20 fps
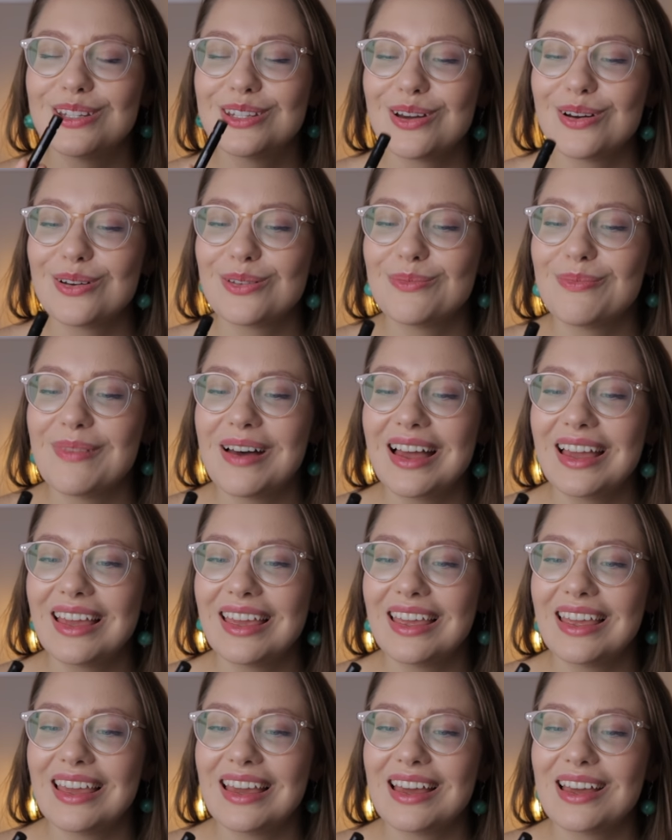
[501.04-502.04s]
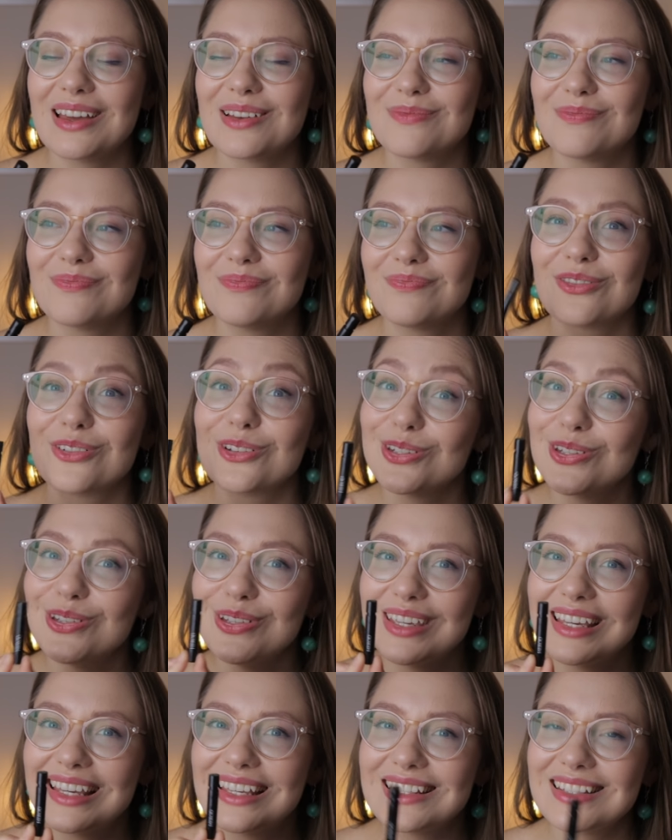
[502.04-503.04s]
it on my, um, for New
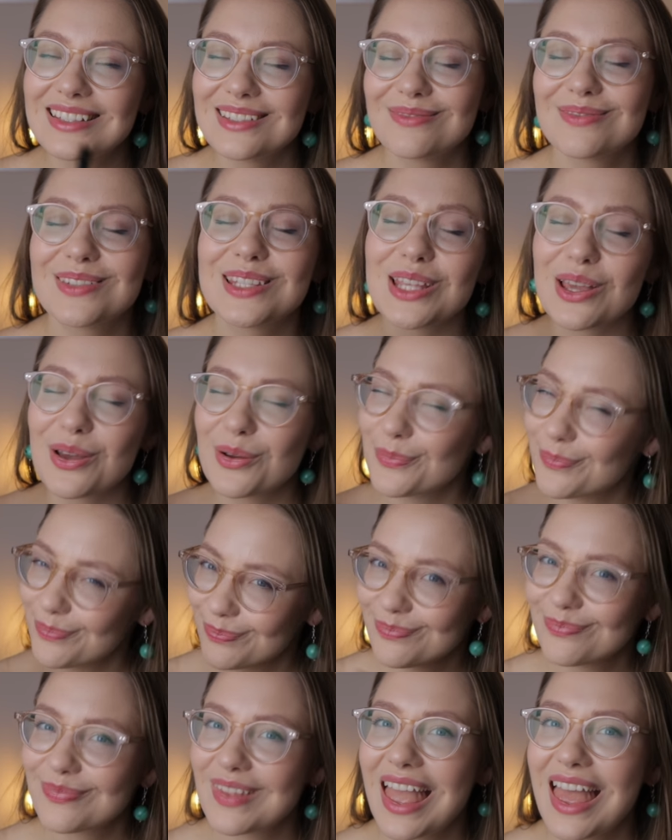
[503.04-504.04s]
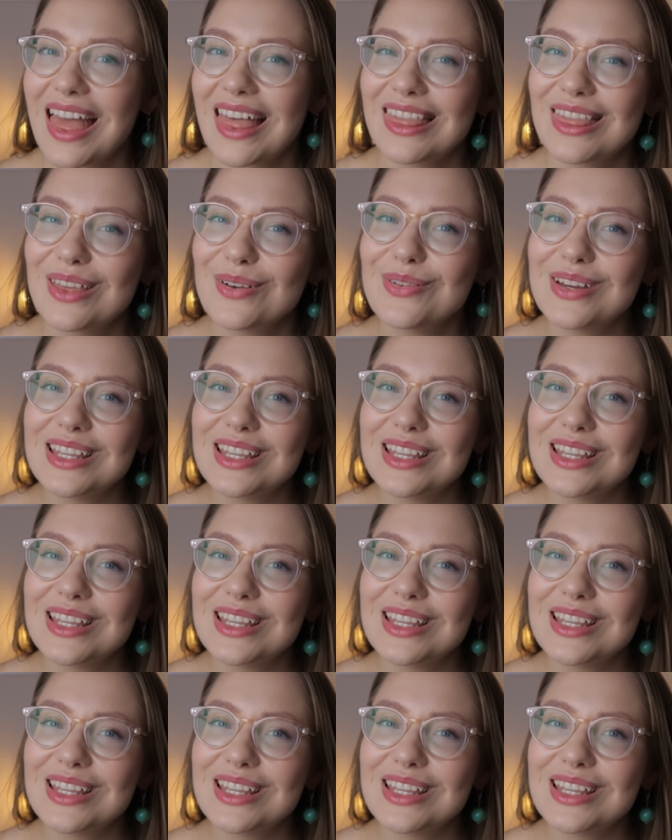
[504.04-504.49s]
Year's. So the